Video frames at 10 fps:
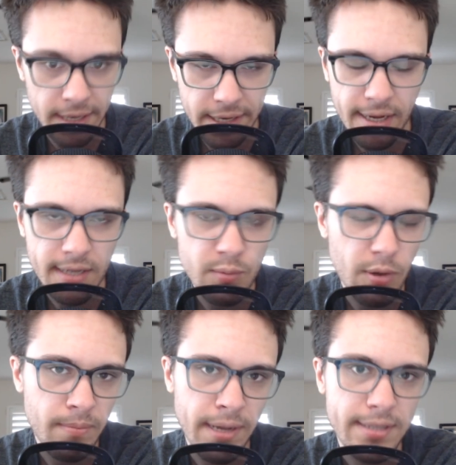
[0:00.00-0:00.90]
Hey guys,
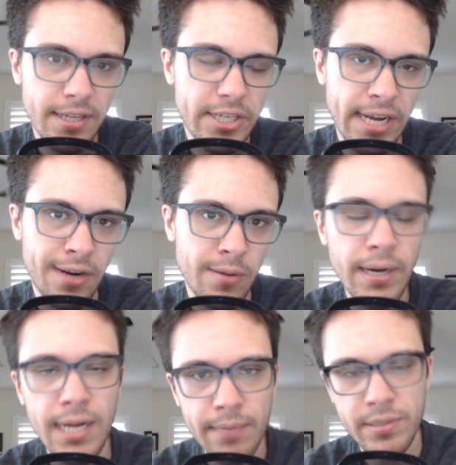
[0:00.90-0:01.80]
welcome back to the channel.
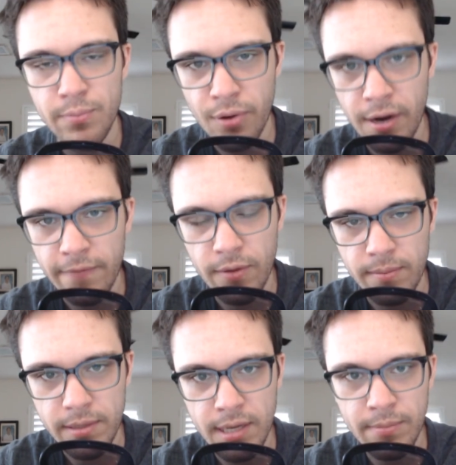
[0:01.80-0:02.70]
My name is Brian
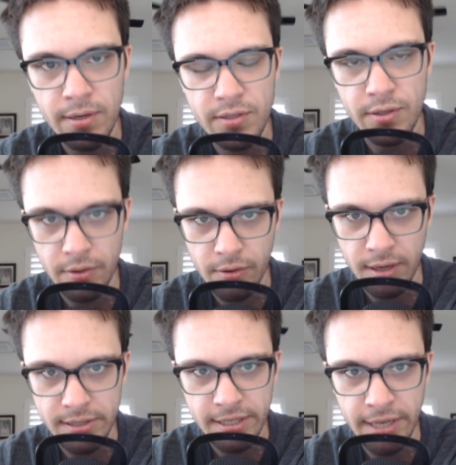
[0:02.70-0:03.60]
from Kingdom Hearts and
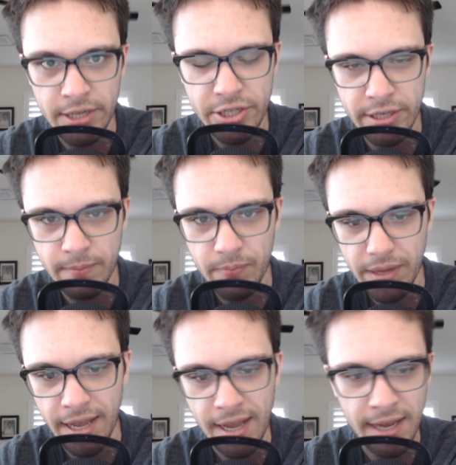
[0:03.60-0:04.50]
Cross Nation,
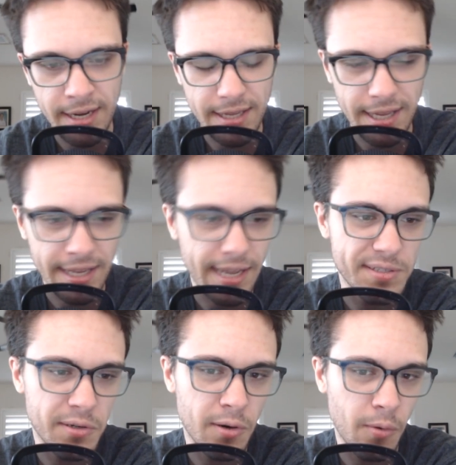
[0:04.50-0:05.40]
and in
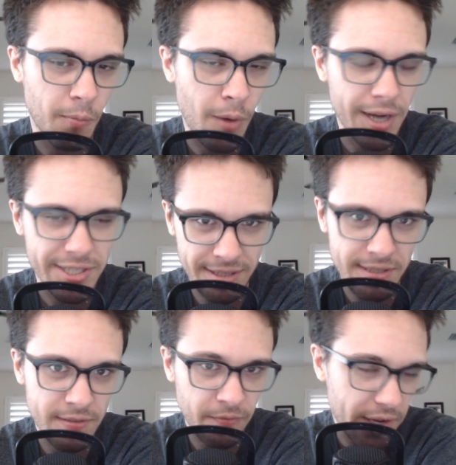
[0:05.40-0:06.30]
case you're watching
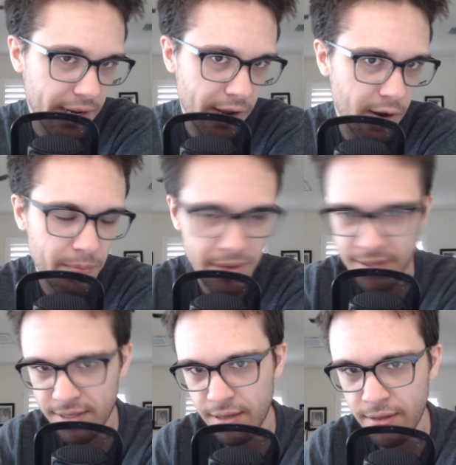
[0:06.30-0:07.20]
this video
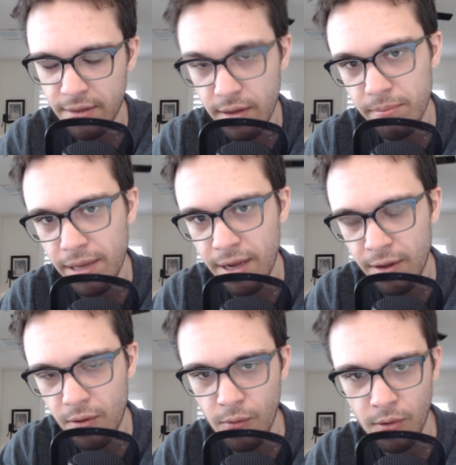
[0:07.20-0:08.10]
because of the
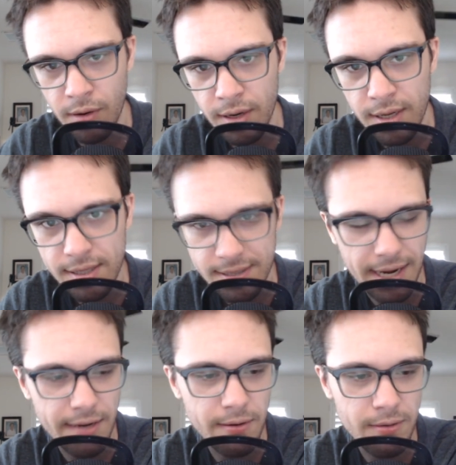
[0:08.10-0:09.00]
thumbnail or
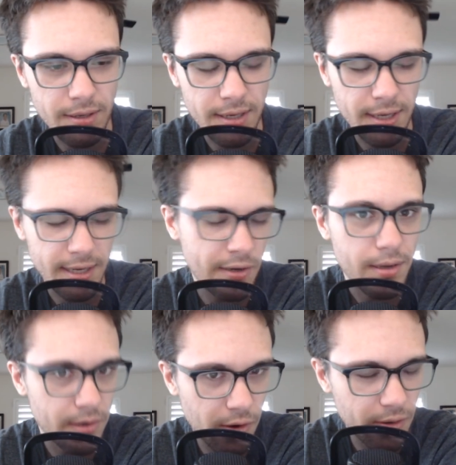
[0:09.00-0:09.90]
title, uh,
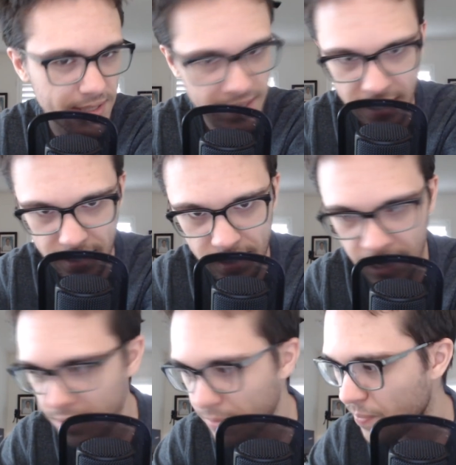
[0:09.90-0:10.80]
no, it's not a lie.